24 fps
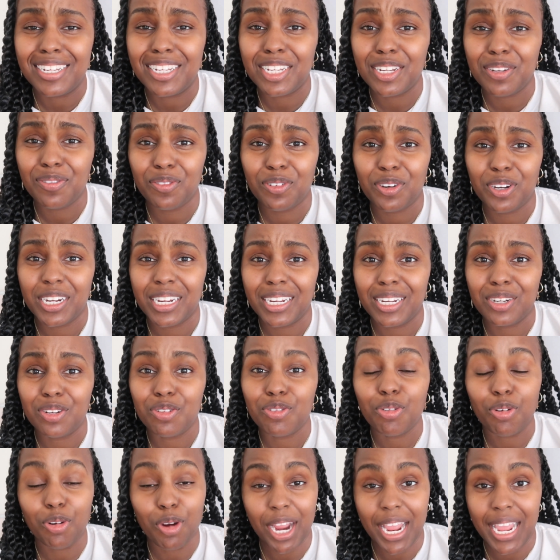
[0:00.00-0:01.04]
different
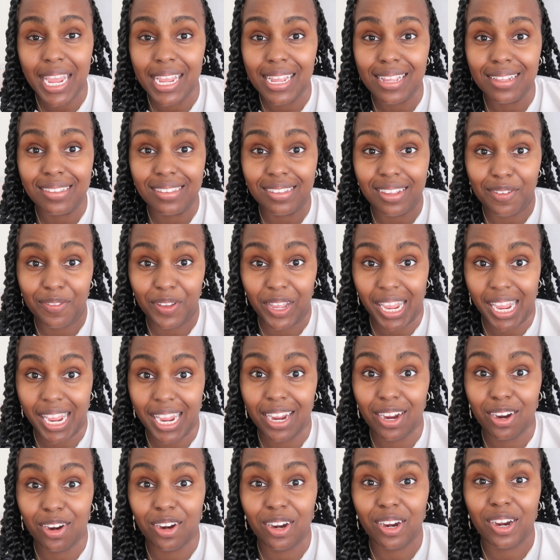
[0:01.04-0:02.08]
grades of
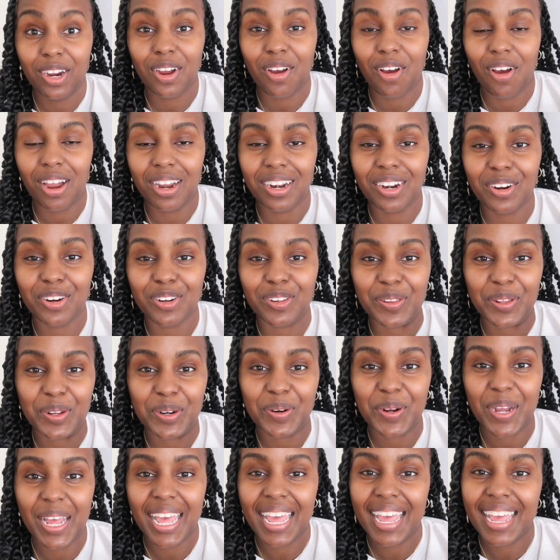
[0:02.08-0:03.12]
hair on her
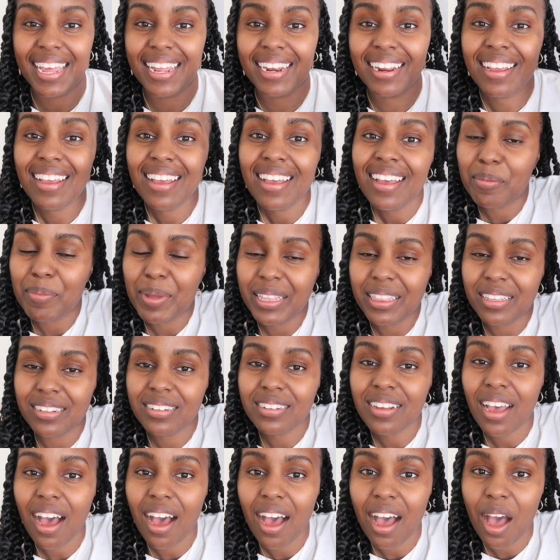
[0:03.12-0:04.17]
little head. At the
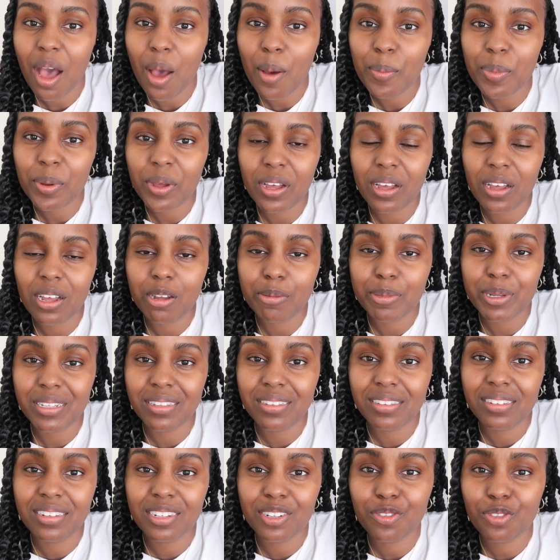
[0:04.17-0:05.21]
top,
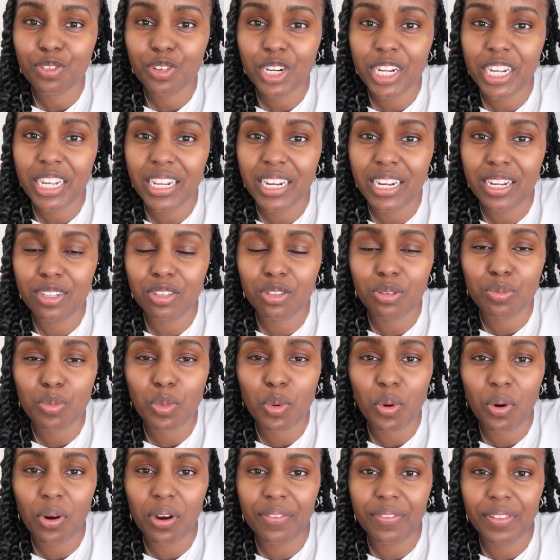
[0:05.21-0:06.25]
it's different. It's
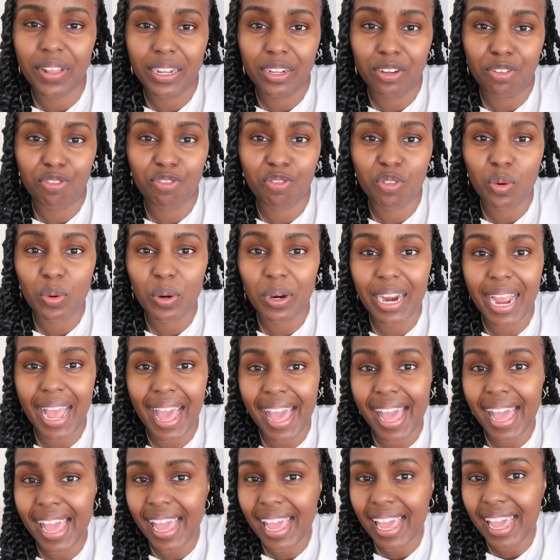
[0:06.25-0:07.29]
more of like a
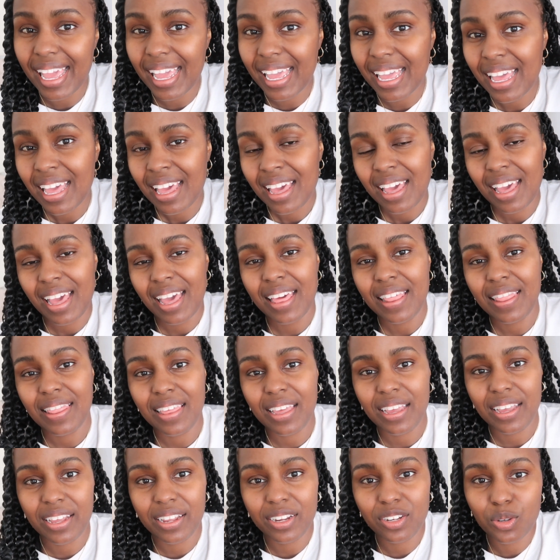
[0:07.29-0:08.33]
4A, and
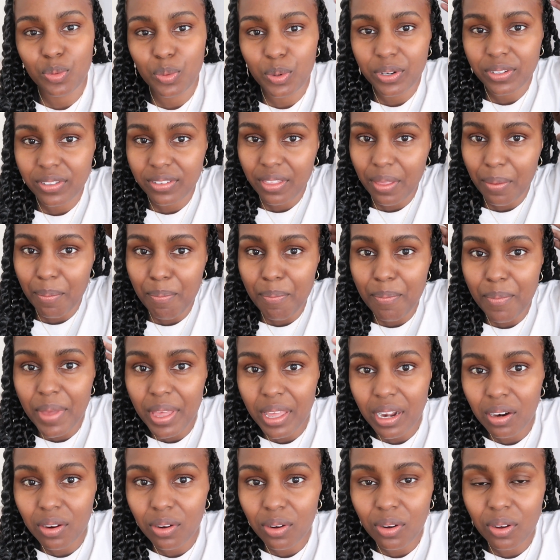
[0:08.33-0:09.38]
then towards the
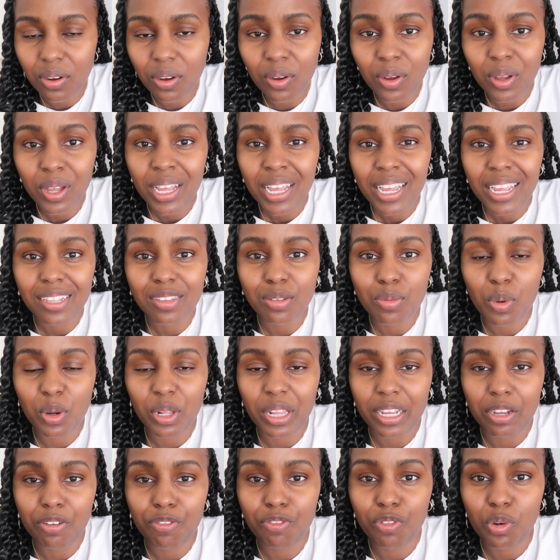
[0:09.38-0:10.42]
middle, it's more
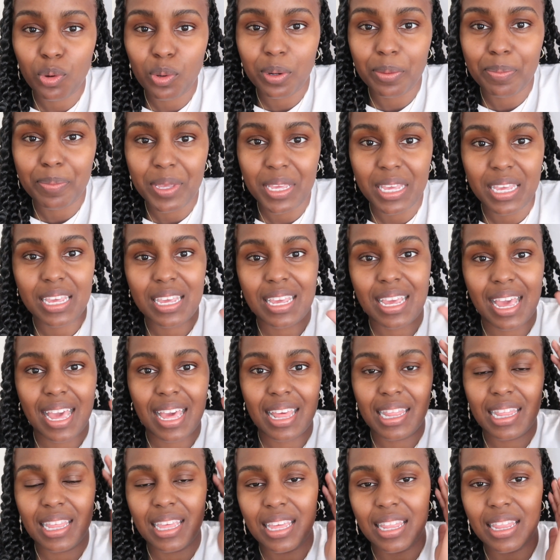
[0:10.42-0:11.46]
like a 4B,
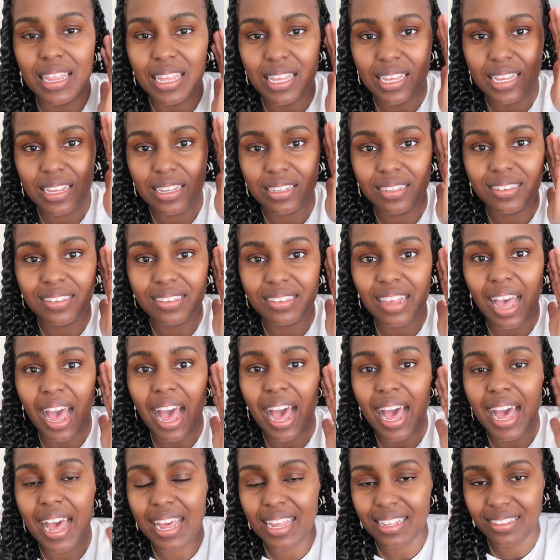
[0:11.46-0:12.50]
and then the
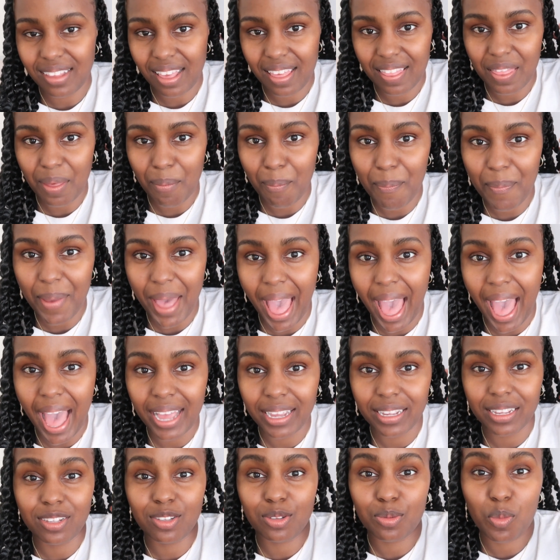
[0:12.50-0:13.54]
sides and the
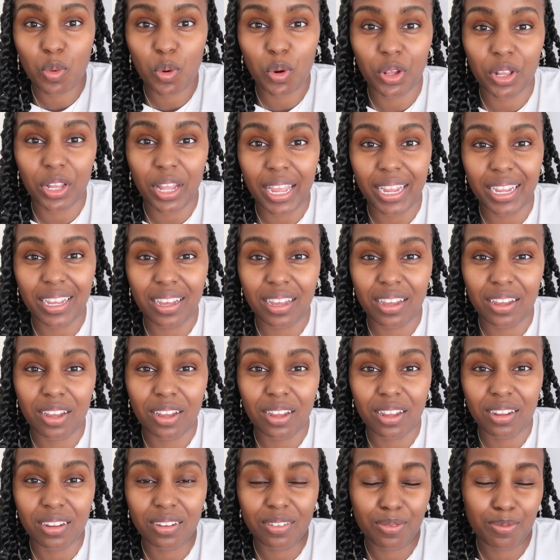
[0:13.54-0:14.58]
back is more like
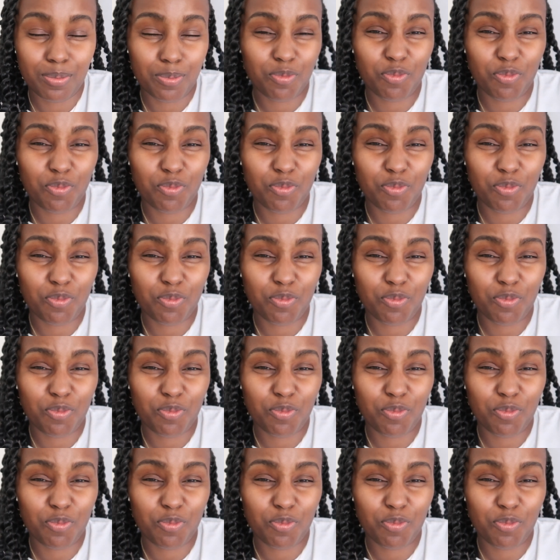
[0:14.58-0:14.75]
a